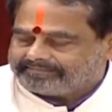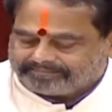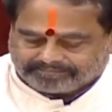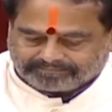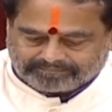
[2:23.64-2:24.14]

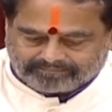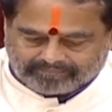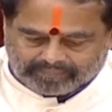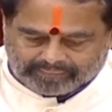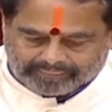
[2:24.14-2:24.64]

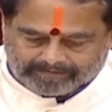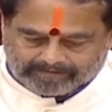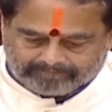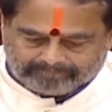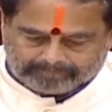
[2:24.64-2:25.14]

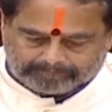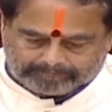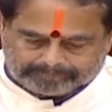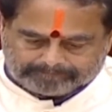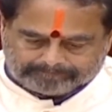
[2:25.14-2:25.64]

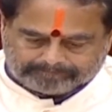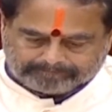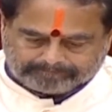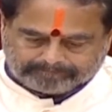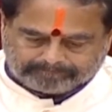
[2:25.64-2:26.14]

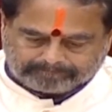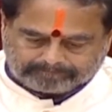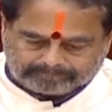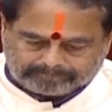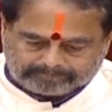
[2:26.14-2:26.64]

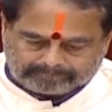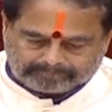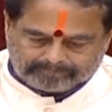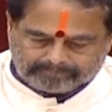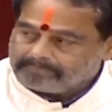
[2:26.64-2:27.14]
Nobody speaks.